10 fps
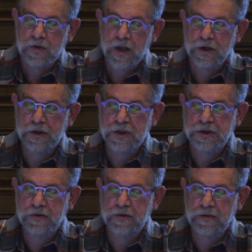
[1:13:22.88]
Again, it
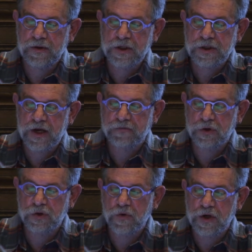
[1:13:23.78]
doesn't
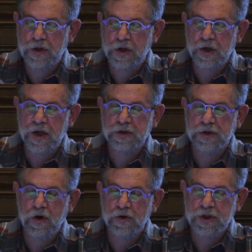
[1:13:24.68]
have to do anything yet,
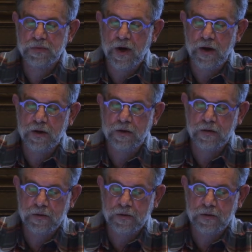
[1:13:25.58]
so I'll just mock it.